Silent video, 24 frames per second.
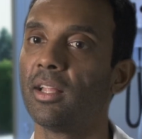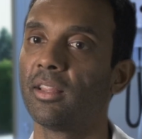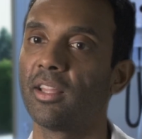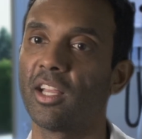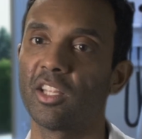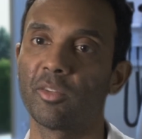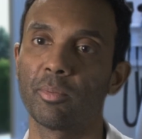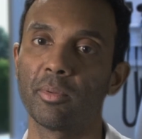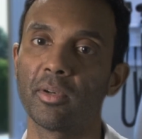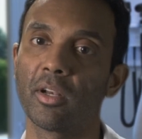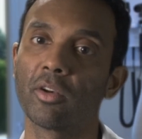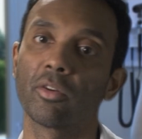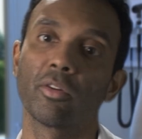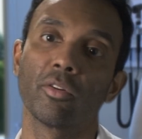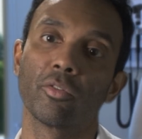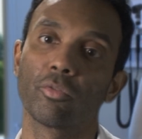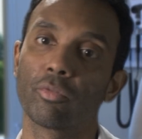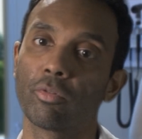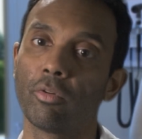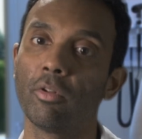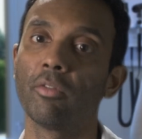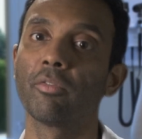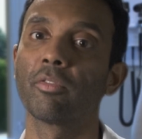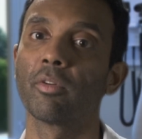that's been
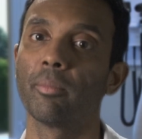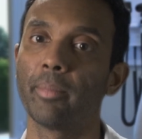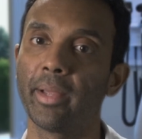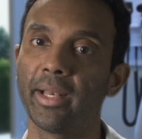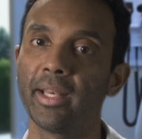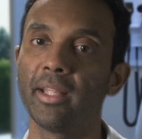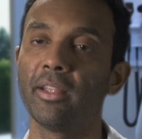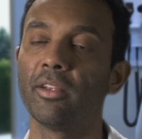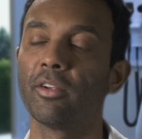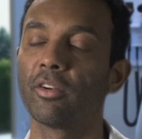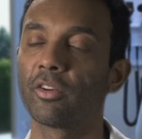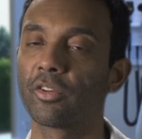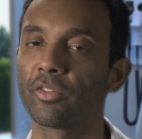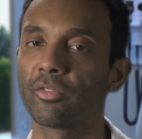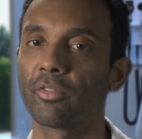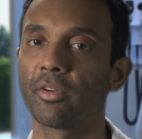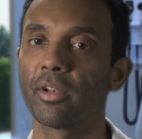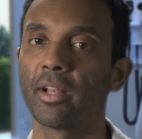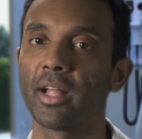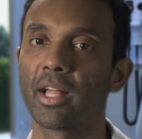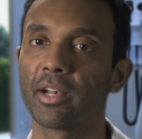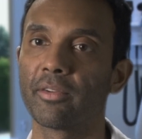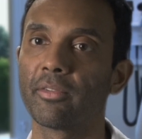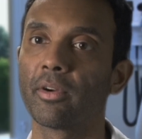uncontrolled for many years for
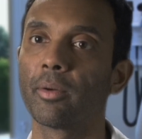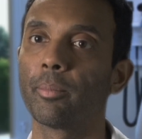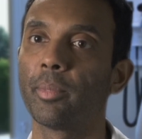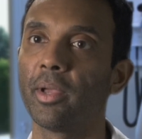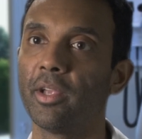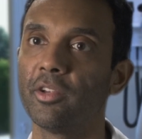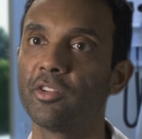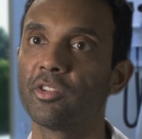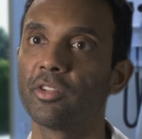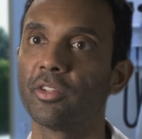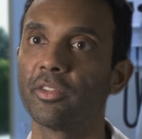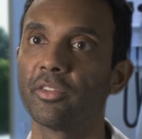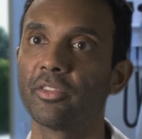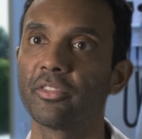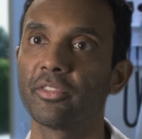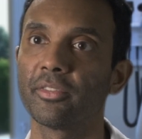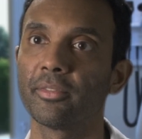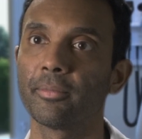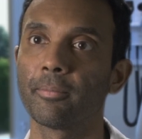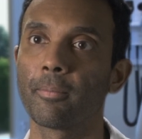a lot of our patients.